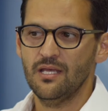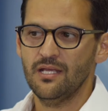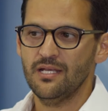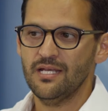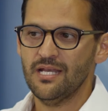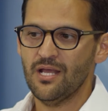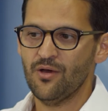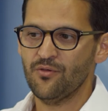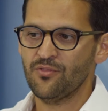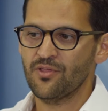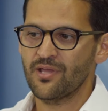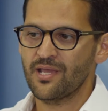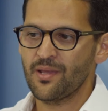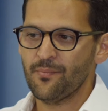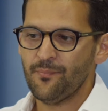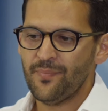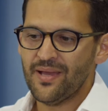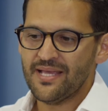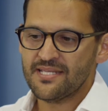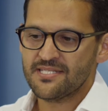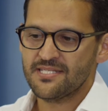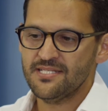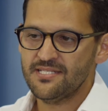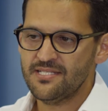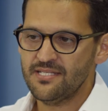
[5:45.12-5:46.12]
Now, the
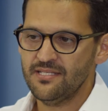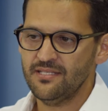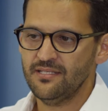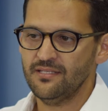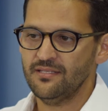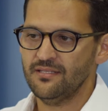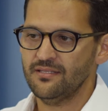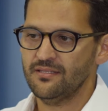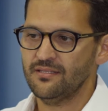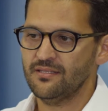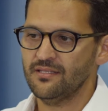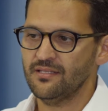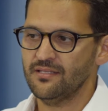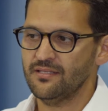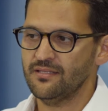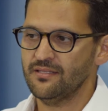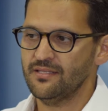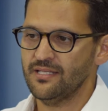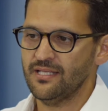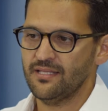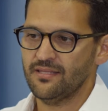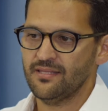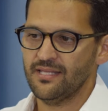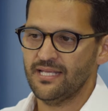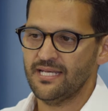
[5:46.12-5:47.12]
capacity
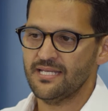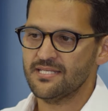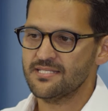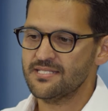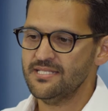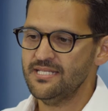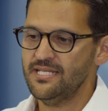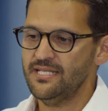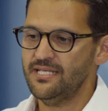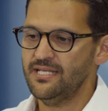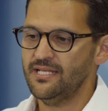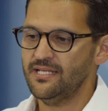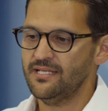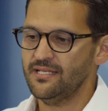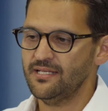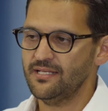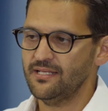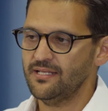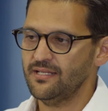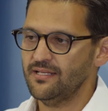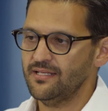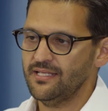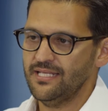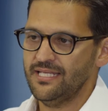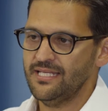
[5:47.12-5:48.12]
that is needed
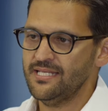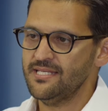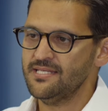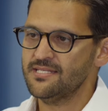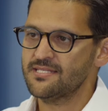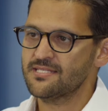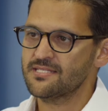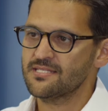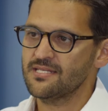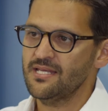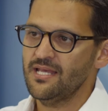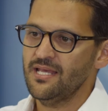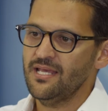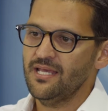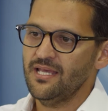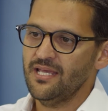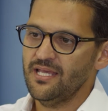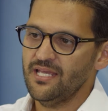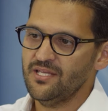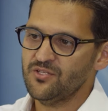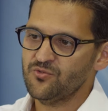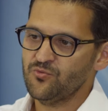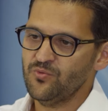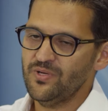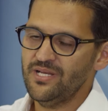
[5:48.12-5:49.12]
is
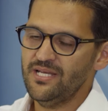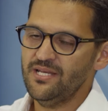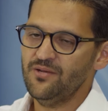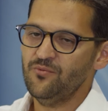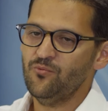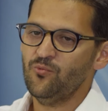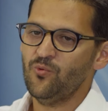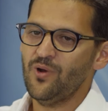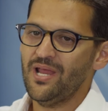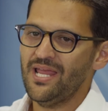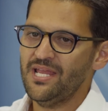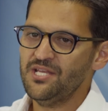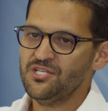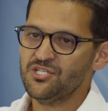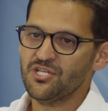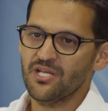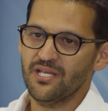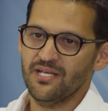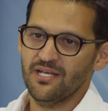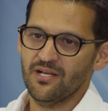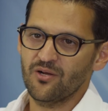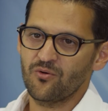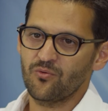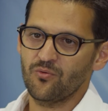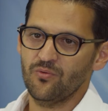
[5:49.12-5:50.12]
really ranging
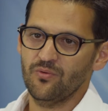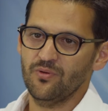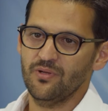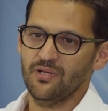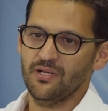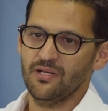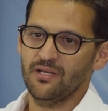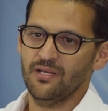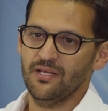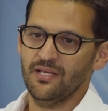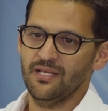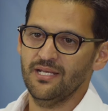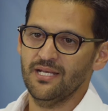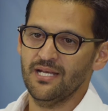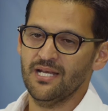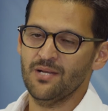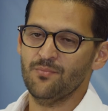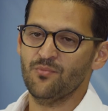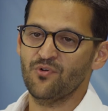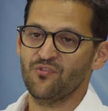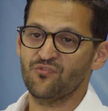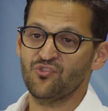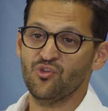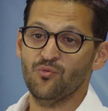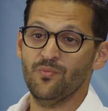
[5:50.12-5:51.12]
in a
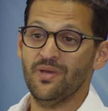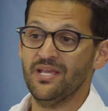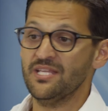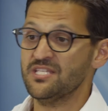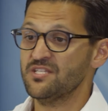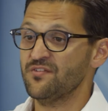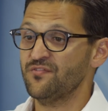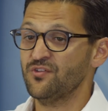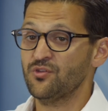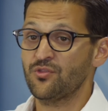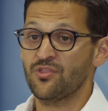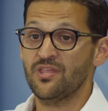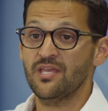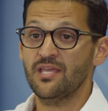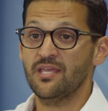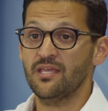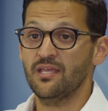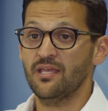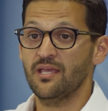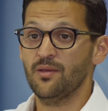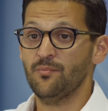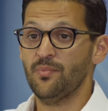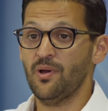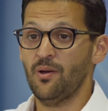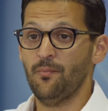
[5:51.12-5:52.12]
number of domains. If you're
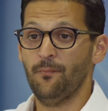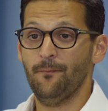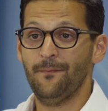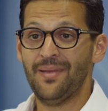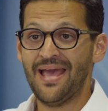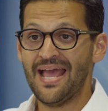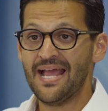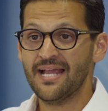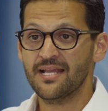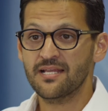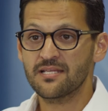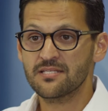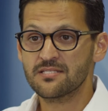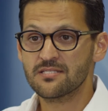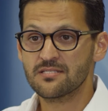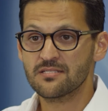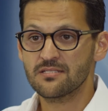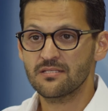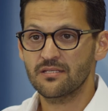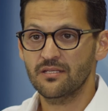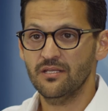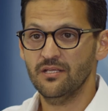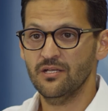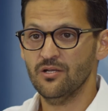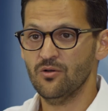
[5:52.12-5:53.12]
thinking about banks,
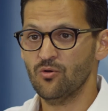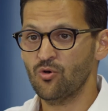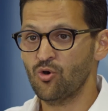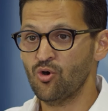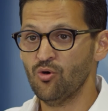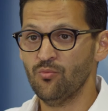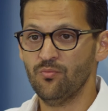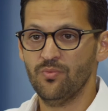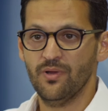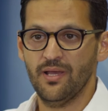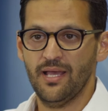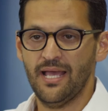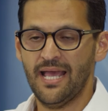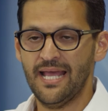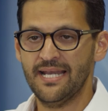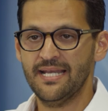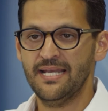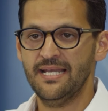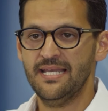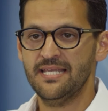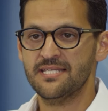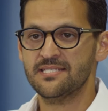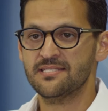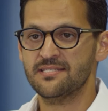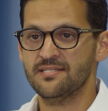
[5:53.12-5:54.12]

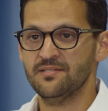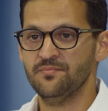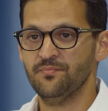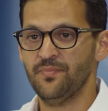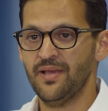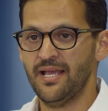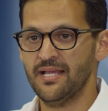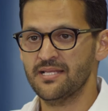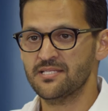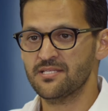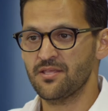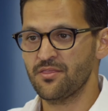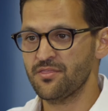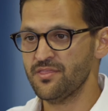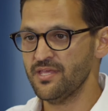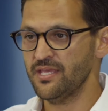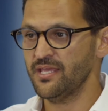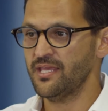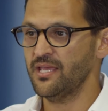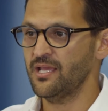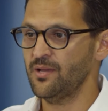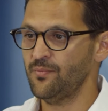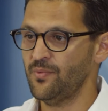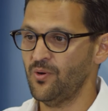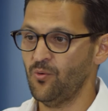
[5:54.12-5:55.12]
analysts in banks are
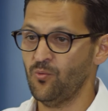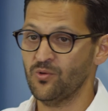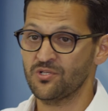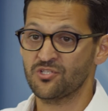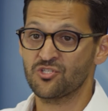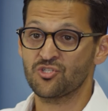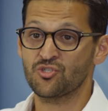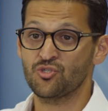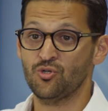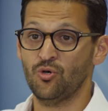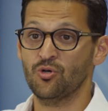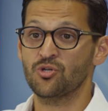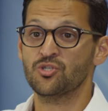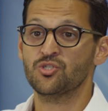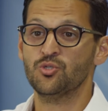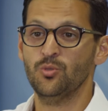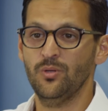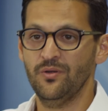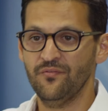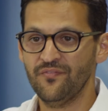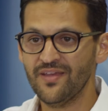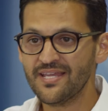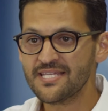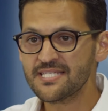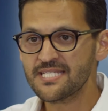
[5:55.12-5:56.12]
thinking about what stocks to
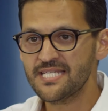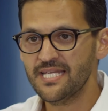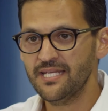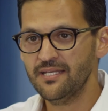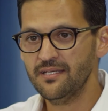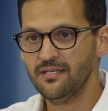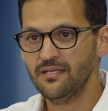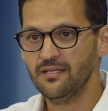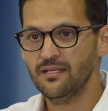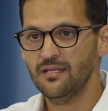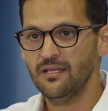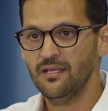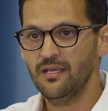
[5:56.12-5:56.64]
invest in,